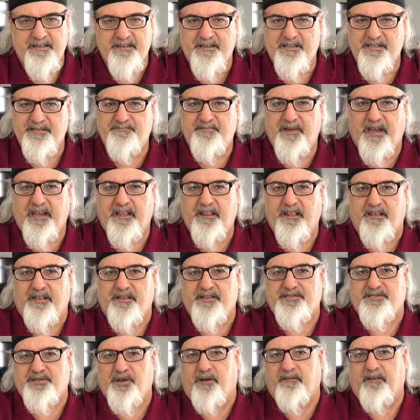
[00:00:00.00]
Because Pegula
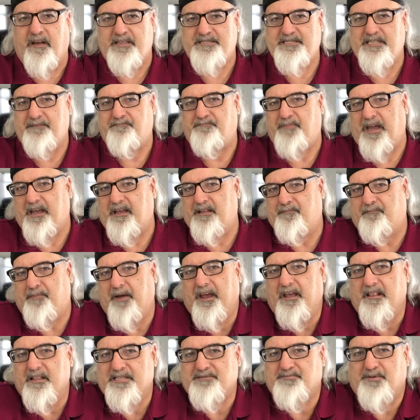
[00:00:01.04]
can serve. I think
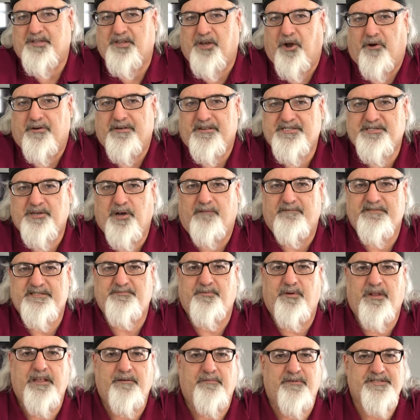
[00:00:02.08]
Pegula's return to serve is
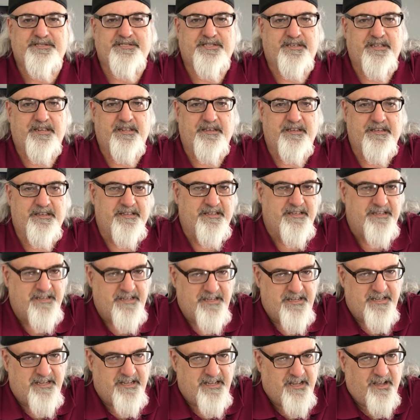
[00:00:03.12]
really what's going to
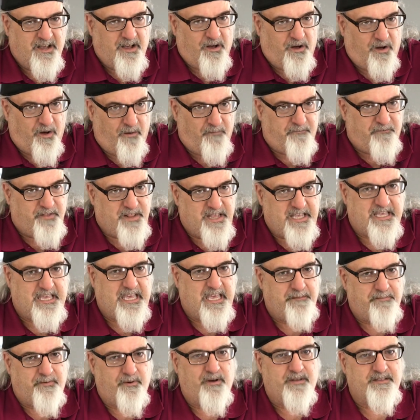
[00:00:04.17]
hopefully
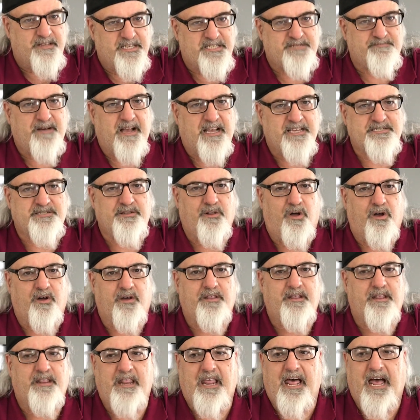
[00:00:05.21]
keep her in this match longer
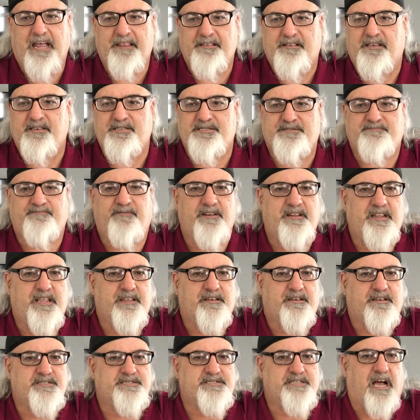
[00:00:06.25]
than that, because
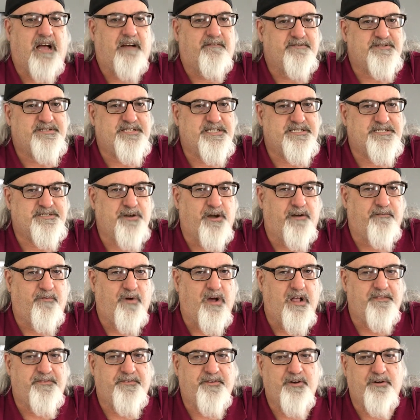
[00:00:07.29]
Svitolina can obviously serve
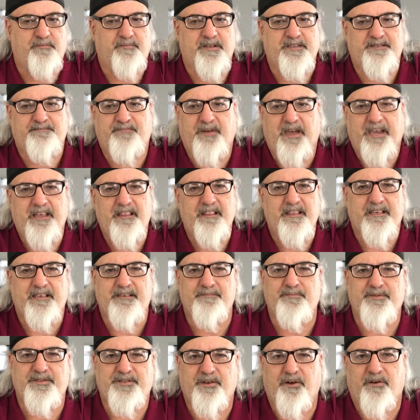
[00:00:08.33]
well too, but Pegula
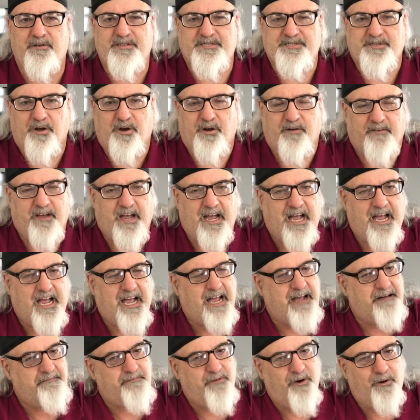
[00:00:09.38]
can return serve.
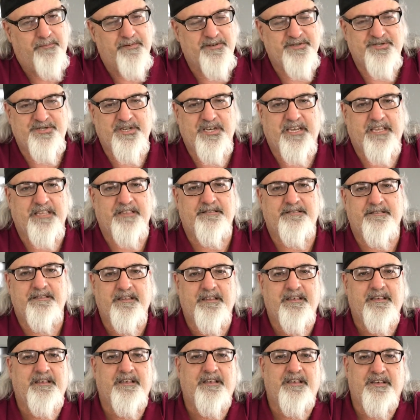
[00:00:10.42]
I'm hoping she can
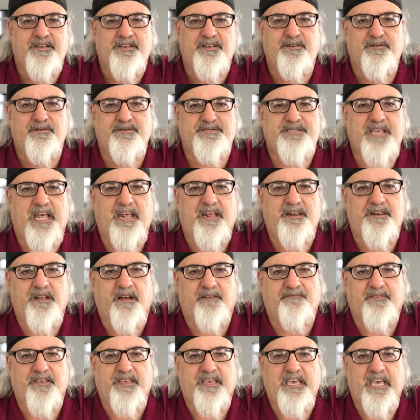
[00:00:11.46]
use that
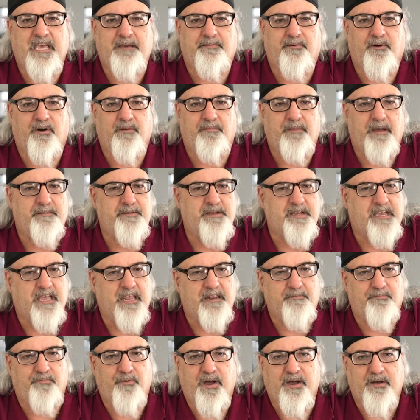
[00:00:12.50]
enough to keep her, maybe
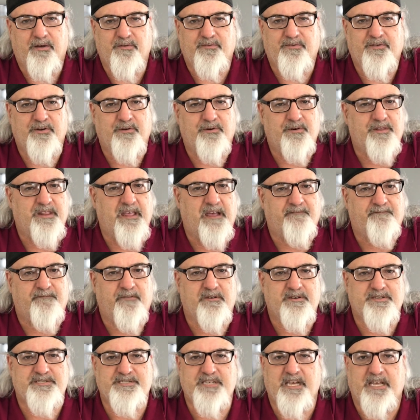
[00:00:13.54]
get a break or 2 in that
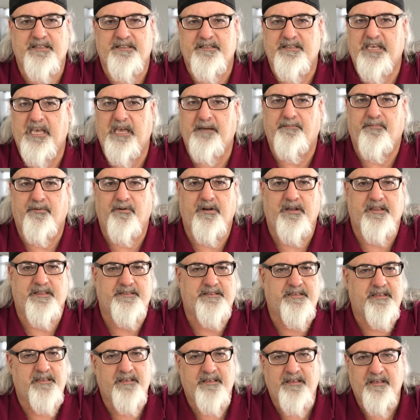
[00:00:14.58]
first set and keep her at,